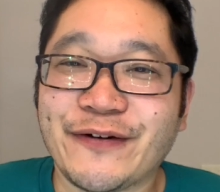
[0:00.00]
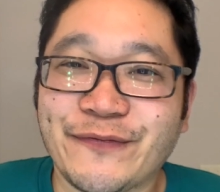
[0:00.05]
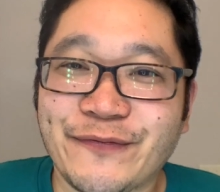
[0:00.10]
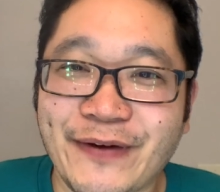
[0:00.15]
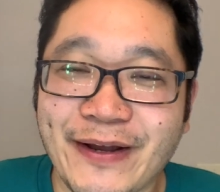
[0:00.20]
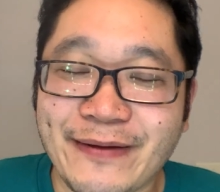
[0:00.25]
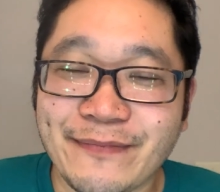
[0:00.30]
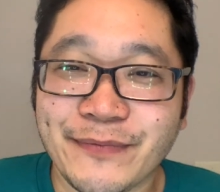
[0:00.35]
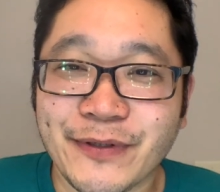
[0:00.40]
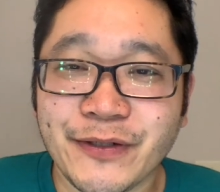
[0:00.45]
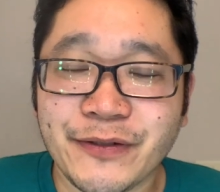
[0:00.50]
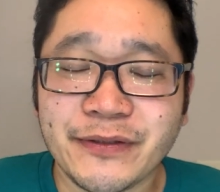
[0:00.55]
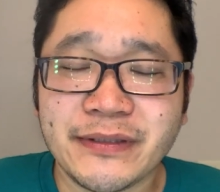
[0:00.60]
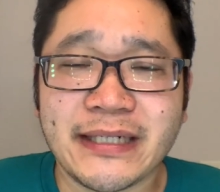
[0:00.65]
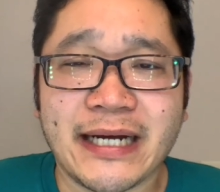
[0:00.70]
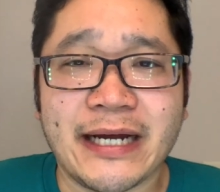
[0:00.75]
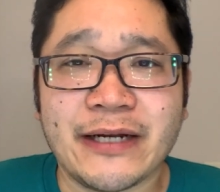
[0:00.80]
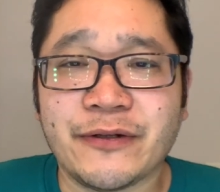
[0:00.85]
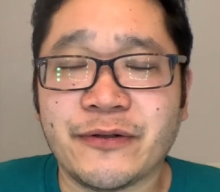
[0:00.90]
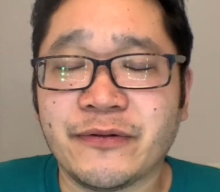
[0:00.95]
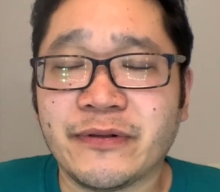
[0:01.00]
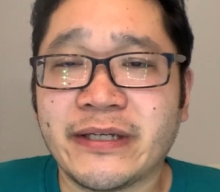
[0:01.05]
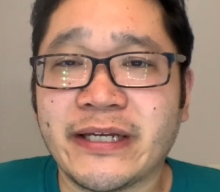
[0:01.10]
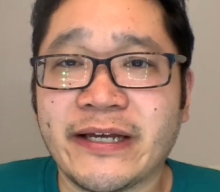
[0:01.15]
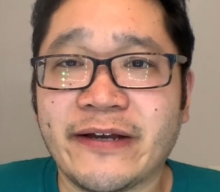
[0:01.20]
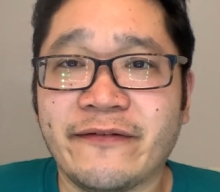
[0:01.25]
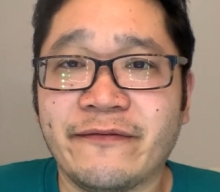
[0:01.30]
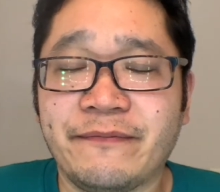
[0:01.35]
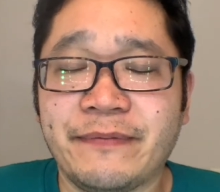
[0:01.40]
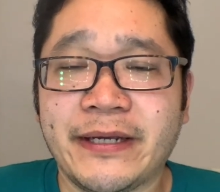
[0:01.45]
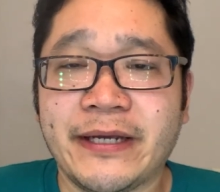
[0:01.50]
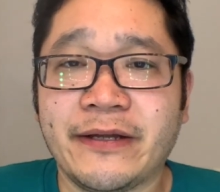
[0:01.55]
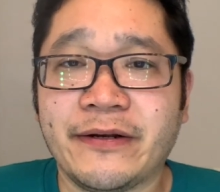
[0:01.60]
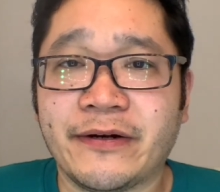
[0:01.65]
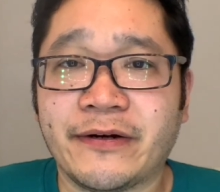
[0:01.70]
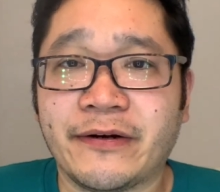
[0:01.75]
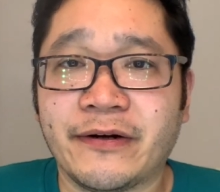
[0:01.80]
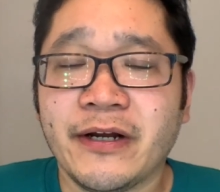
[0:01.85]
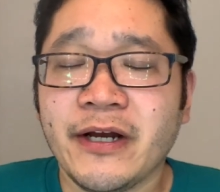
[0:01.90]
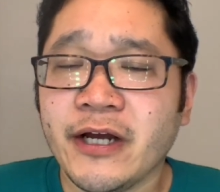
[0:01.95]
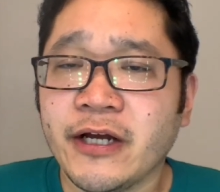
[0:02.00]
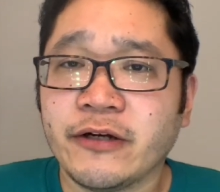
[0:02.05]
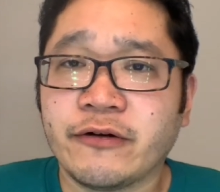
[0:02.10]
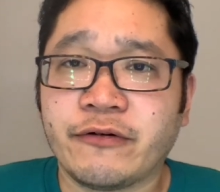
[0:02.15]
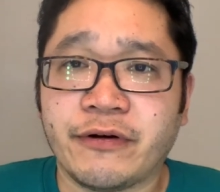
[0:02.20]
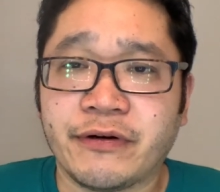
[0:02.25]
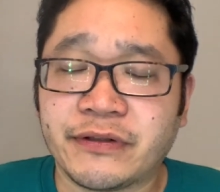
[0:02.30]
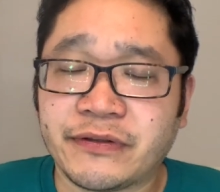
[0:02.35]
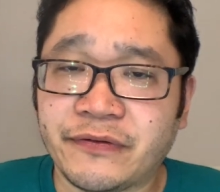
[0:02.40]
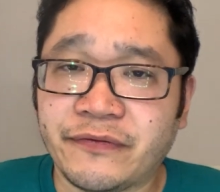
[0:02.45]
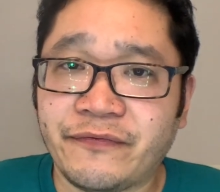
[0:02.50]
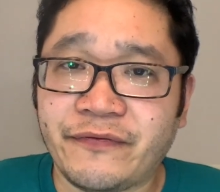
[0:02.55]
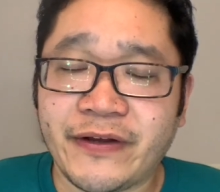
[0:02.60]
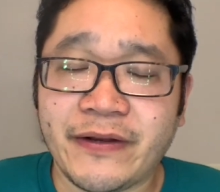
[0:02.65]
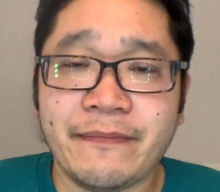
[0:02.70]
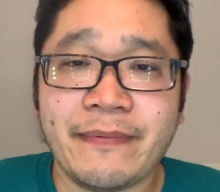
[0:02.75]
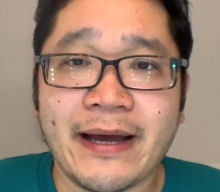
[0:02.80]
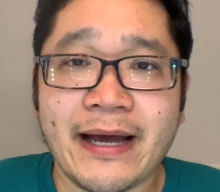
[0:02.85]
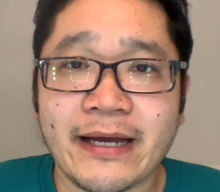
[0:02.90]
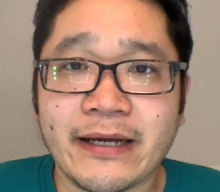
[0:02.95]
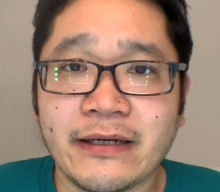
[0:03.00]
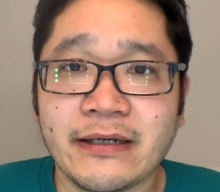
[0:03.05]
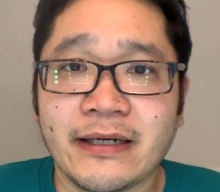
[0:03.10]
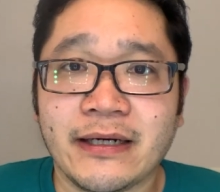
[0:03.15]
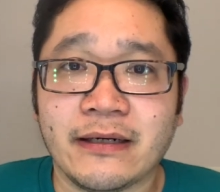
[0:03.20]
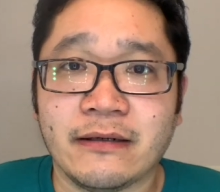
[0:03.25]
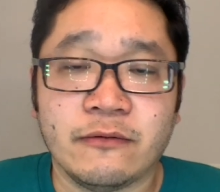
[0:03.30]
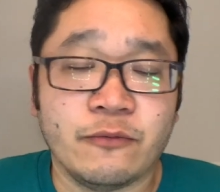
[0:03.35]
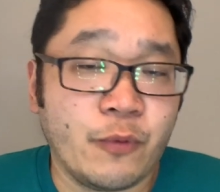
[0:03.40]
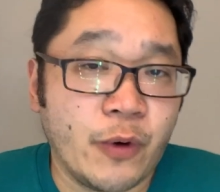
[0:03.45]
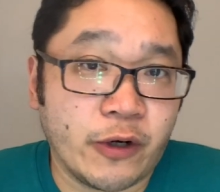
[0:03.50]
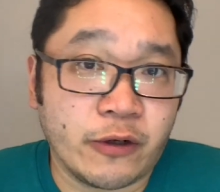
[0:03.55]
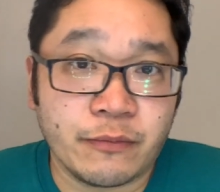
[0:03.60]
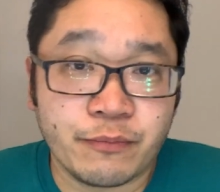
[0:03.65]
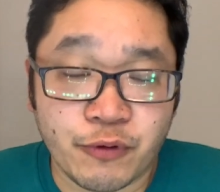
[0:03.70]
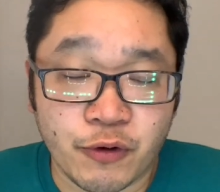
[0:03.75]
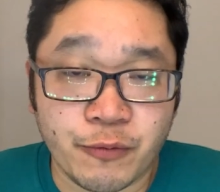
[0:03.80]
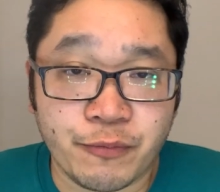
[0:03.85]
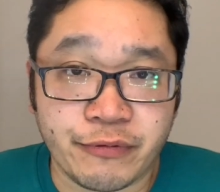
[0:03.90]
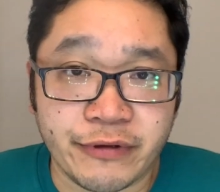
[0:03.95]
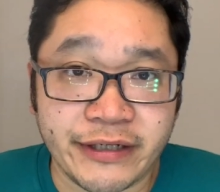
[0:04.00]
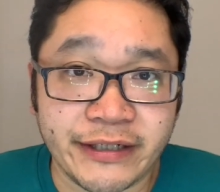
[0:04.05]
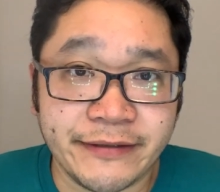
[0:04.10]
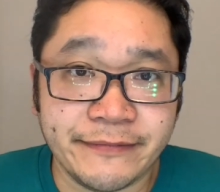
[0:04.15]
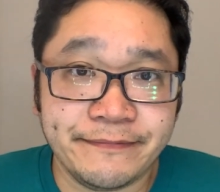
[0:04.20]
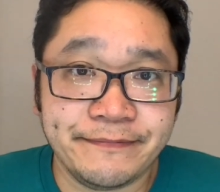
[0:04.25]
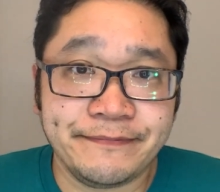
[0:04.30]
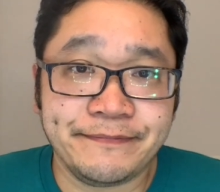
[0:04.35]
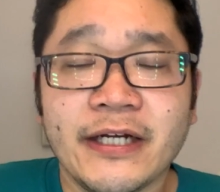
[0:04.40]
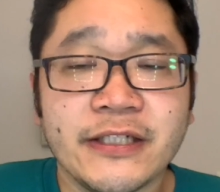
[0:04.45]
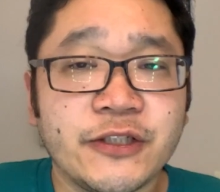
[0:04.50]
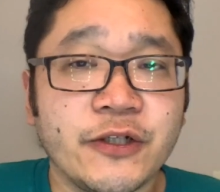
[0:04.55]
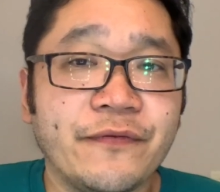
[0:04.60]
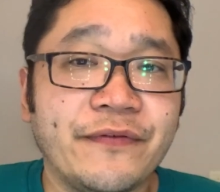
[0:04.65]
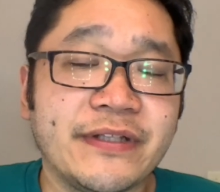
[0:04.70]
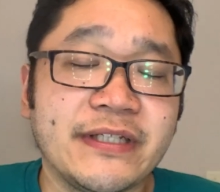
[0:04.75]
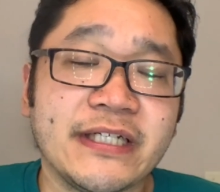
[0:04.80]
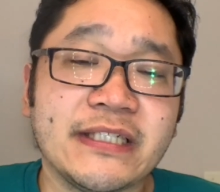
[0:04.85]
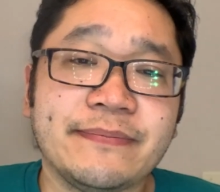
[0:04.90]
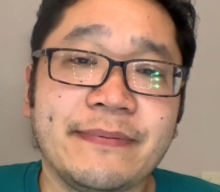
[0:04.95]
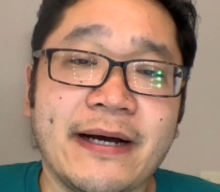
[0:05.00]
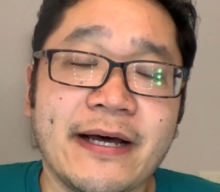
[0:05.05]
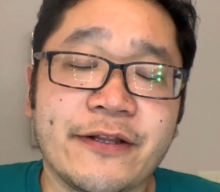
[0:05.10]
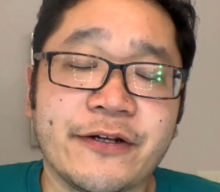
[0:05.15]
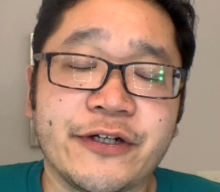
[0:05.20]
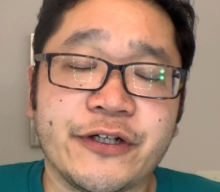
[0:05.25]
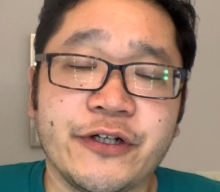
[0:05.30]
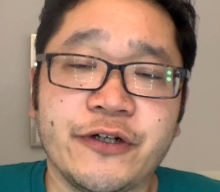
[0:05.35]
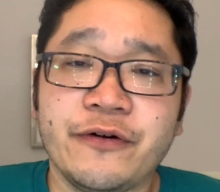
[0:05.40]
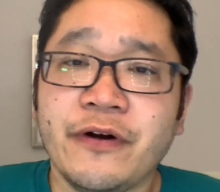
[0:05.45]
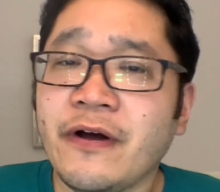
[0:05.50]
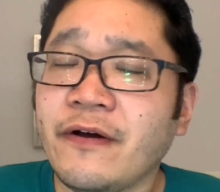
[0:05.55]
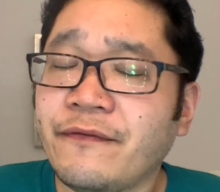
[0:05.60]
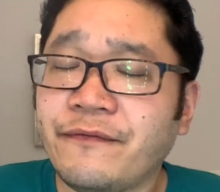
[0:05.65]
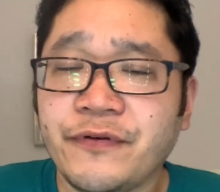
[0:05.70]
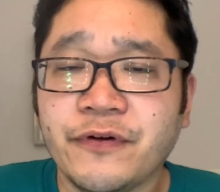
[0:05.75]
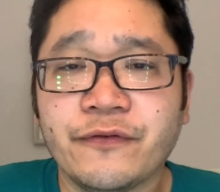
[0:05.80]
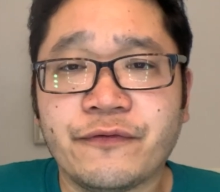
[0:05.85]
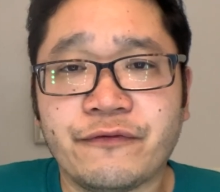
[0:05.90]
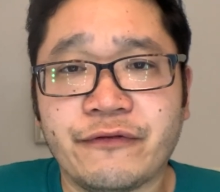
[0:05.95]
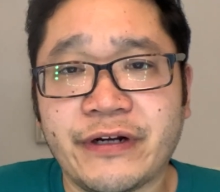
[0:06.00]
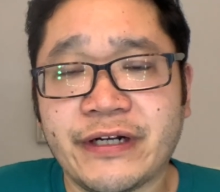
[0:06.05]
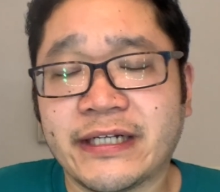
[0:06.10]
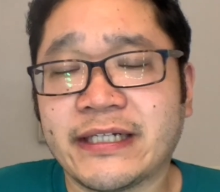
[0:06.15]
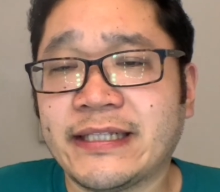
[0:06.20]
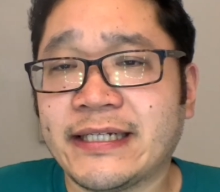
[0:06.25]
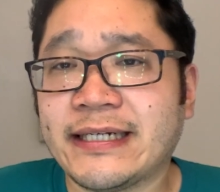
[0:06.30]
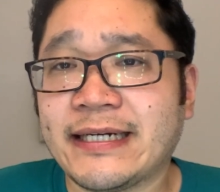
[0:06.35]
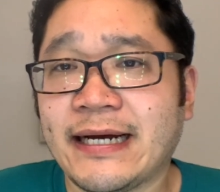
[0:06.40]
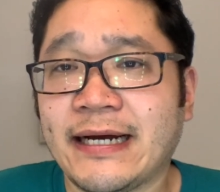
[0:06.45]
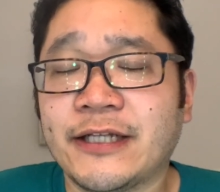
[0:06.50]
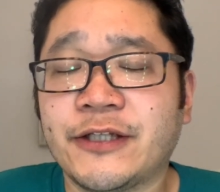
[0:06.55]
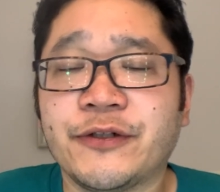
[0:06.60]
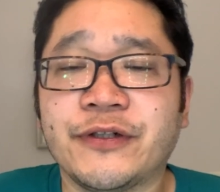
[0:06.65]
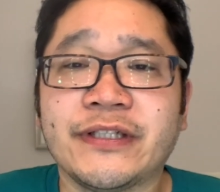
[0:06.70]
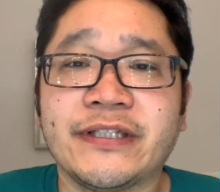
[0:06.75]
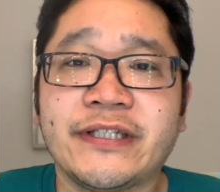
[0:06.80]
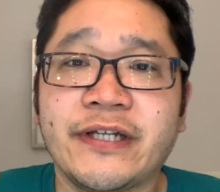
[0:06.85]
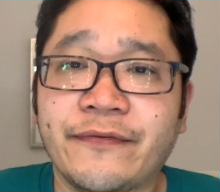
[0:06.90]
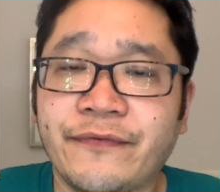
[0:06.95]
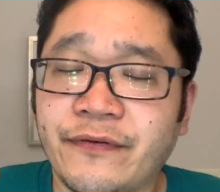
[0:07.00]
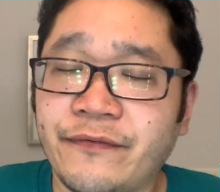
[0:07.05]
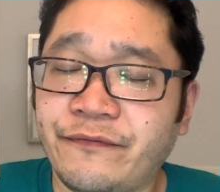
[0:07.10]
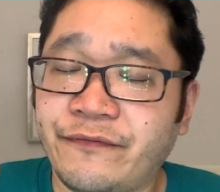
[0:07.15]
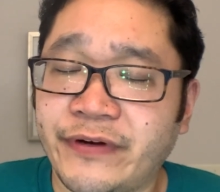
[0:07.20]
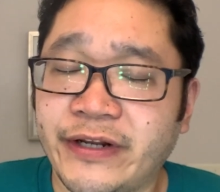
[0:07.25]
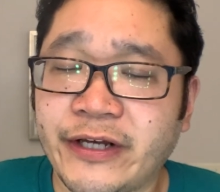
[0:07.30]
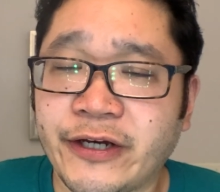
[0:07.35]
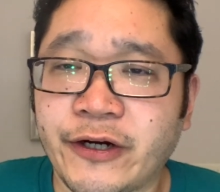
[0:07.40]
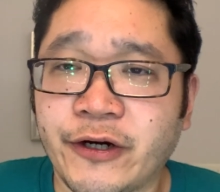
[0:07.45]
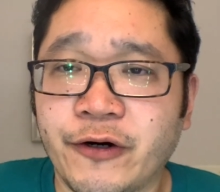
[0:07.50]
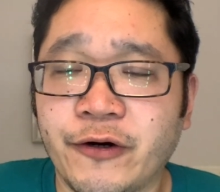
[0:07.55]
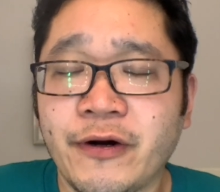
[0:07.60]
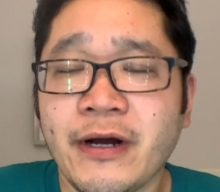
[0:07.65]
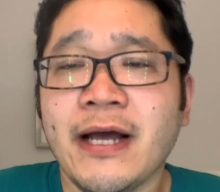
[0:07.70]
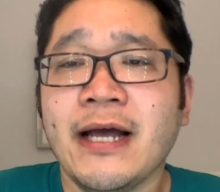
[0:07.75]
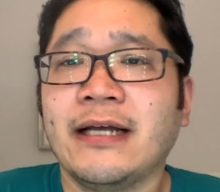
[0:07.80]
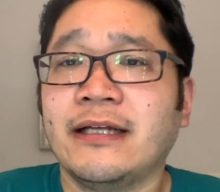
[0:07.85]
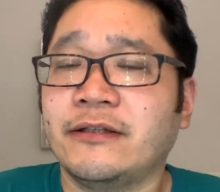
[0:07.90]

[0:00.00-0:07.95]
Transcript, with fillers: and rainbows. I do give Peter critical feedback where appropriate. So if it does bother you, feel free to click on to a different video.